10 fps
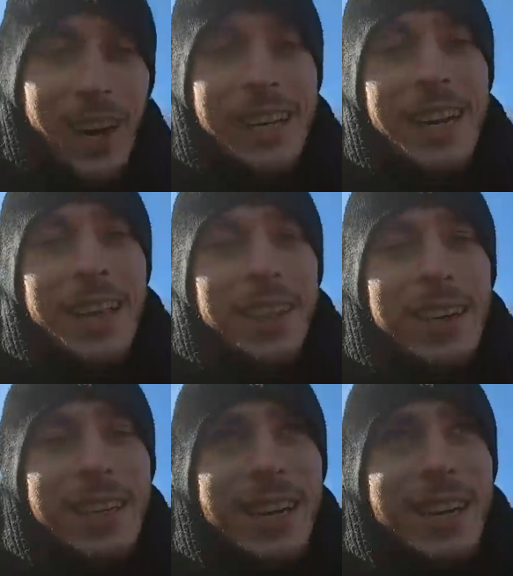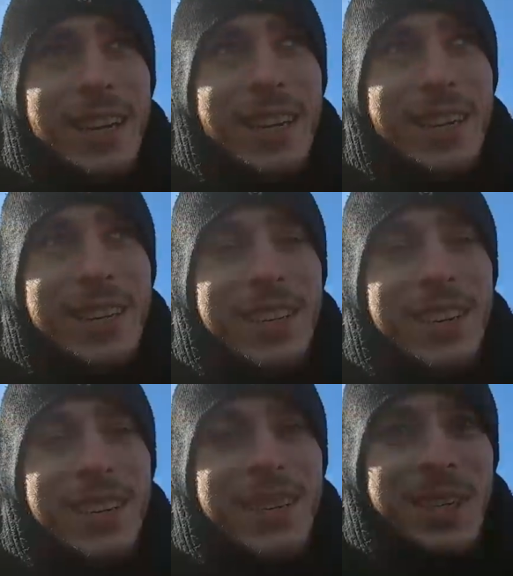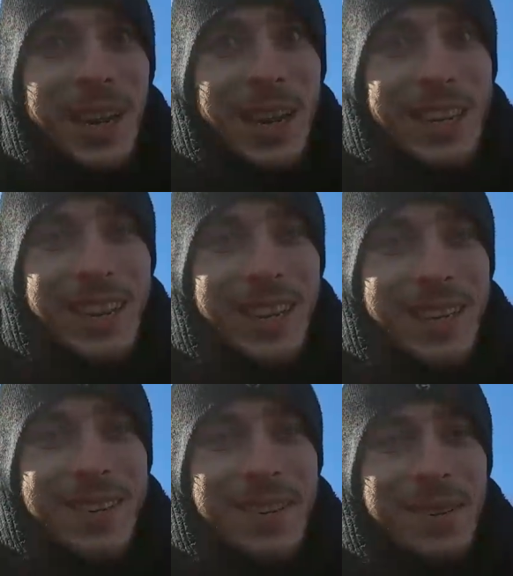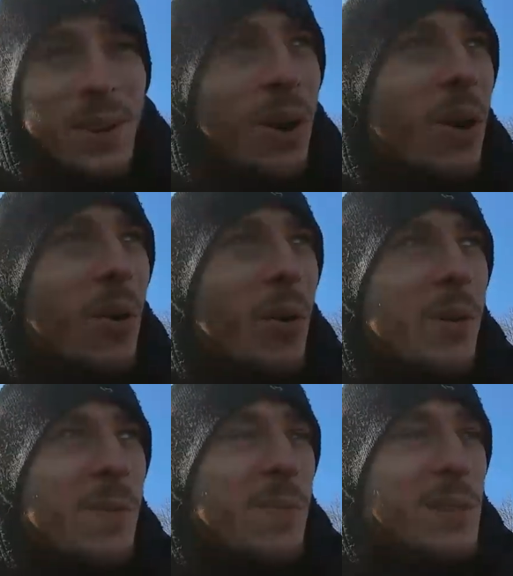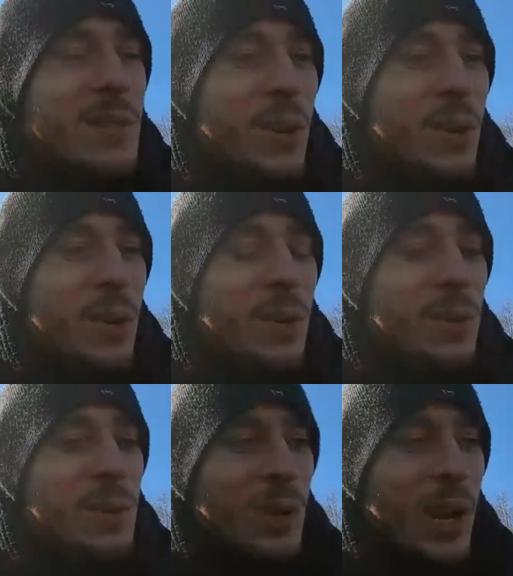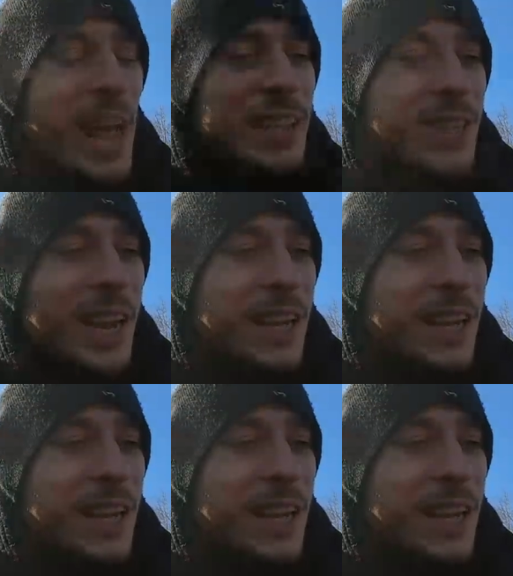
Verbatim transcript: guard and I thought, shit. So, so, so I had to